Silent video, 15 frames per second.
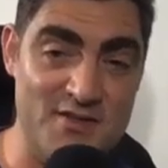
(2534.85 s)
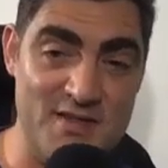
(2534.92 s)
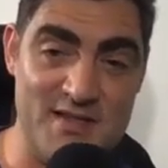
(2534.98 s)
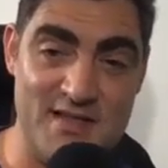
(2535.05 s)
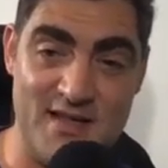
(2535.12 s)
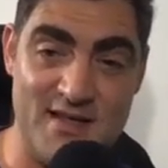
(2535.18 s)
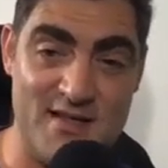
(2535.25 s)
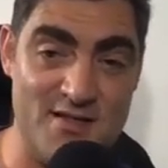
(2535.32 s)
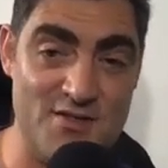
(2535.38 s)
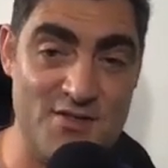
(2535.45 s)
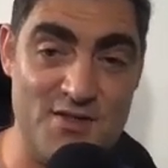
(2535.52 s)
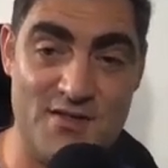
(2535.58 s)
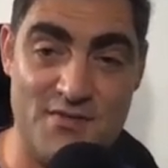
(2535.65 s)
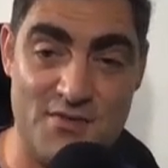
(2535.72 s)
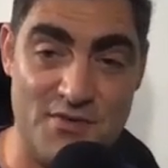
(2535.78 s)
It's like
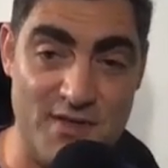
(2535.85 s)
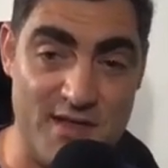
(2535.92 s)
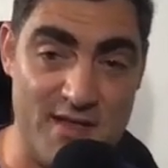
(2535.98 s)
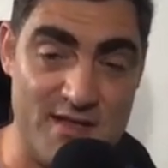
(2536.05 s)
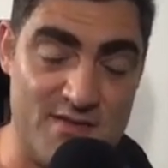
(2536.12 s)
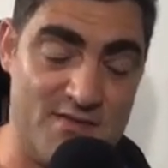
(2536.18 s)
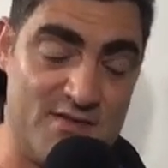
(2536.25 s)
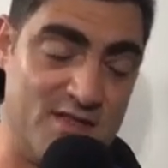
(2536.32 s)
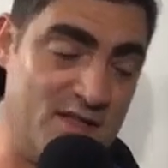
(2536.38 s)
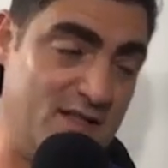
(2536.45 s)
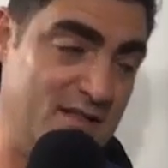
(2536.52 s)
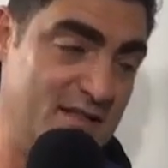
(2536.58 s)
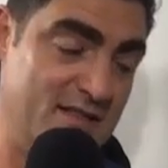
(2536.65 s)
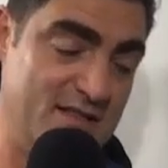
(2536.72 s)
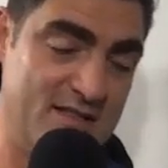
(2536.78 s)
hundreds of trillions of
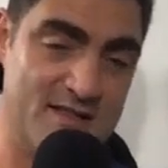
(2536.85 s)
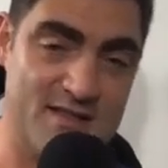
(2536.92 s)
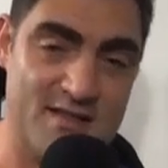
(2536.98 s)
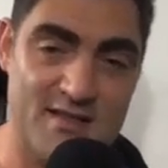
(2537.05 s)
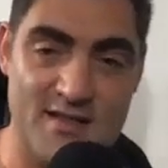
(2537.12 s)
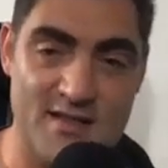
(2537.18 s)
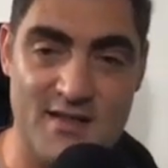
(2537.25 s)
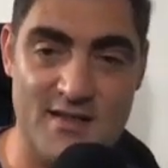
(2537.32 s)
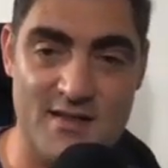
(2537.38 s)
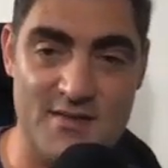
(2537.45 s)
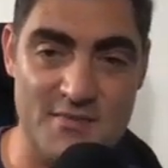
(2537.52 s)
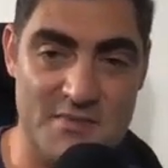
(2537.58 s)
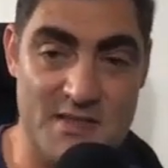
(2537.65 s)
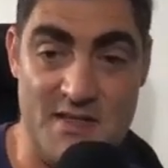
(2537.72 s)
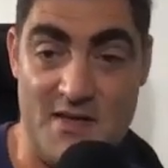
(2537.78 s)
dollars,
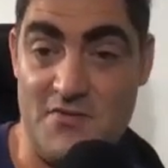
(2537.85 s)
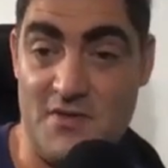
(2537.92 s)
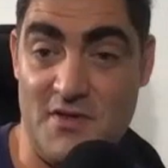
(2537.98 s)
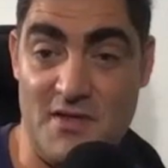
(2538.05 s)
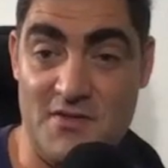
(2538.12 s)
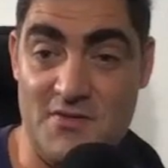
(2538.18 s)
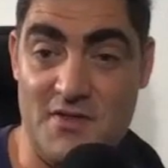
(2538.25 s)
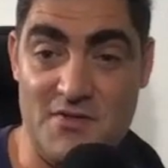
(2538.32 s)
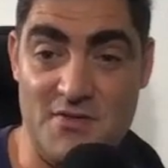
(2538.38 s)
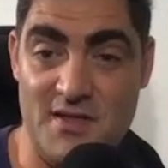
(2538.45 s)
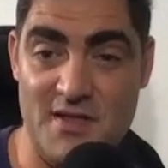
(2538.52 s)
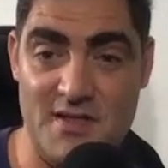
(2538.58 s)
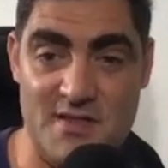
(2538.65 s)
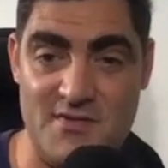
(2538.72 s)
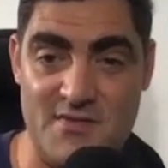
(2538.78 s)
several hundred
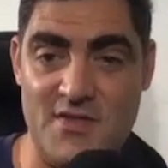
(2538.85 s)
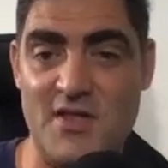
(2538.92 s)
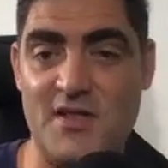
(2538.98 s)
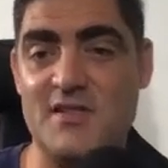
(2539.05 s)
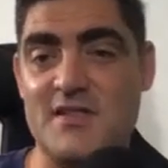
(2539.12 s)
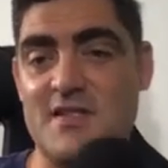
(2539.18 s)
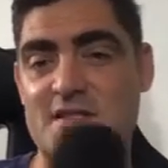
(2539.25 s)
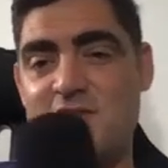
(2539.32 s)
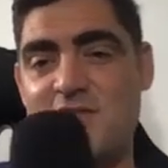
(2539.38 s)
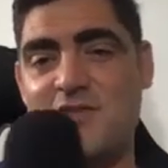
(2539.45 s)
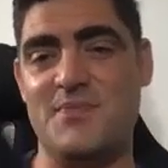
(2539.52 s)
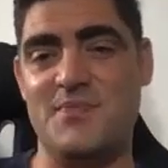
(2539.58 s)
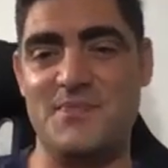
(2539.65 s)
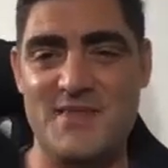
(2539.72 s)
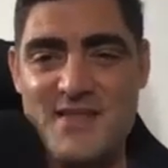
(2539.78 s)
trillions of dollars.
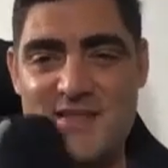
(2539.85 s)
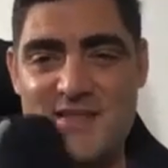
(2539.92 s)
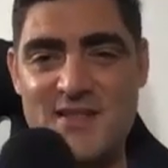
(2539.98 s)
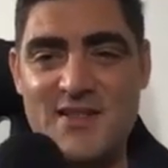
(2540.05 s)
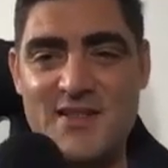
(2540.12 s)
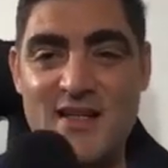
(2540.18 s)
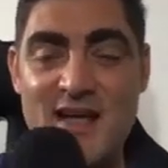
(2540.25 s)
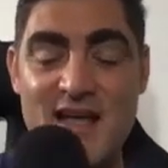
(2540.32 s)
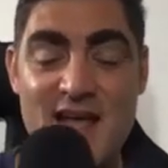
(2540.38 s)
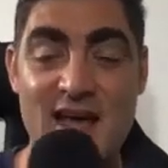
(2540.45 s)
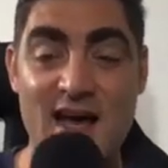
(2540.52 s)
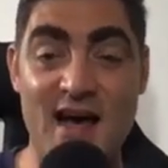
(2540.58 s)
So a lot.